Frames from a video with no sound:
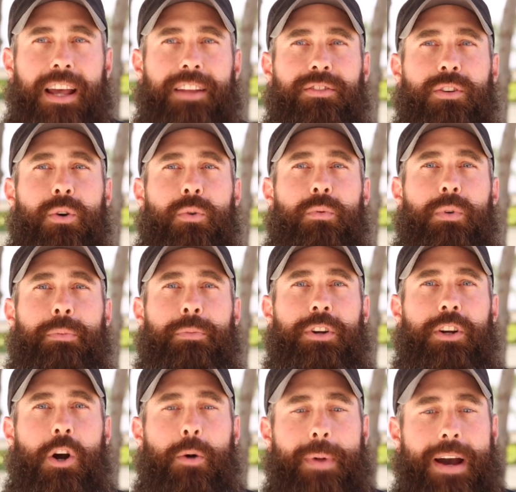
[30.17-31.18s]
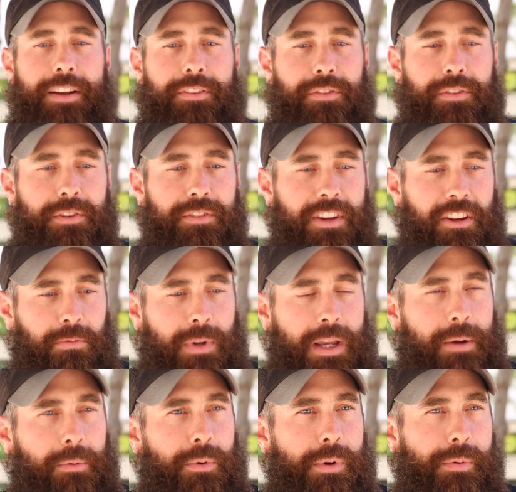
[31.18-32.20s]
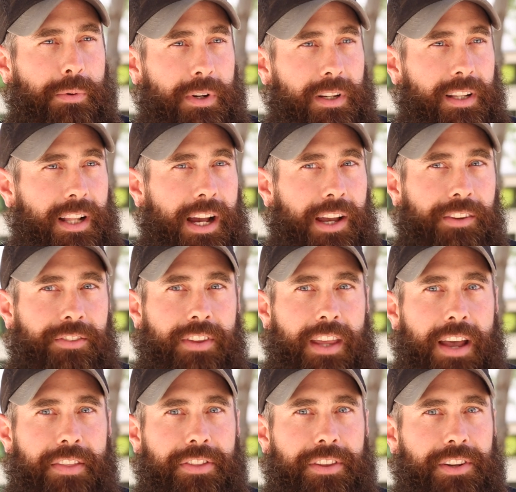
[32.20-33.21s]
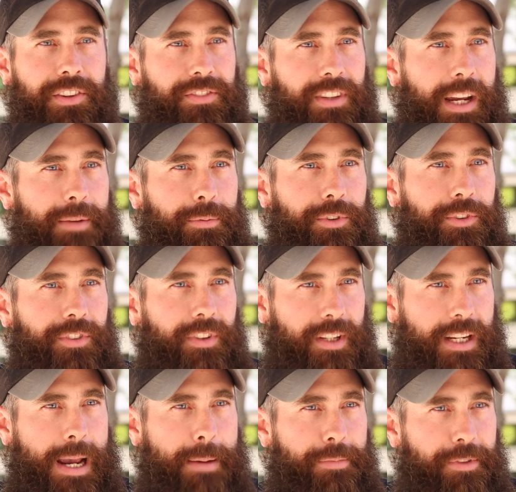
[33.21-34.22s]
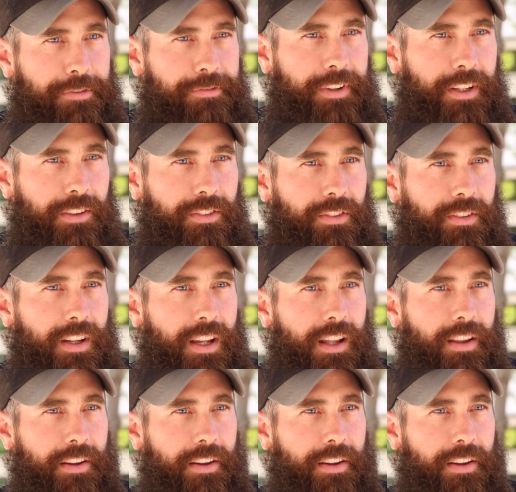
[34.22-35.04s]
And so when we go back to the New Testament and we realize that the disciples kept the feast,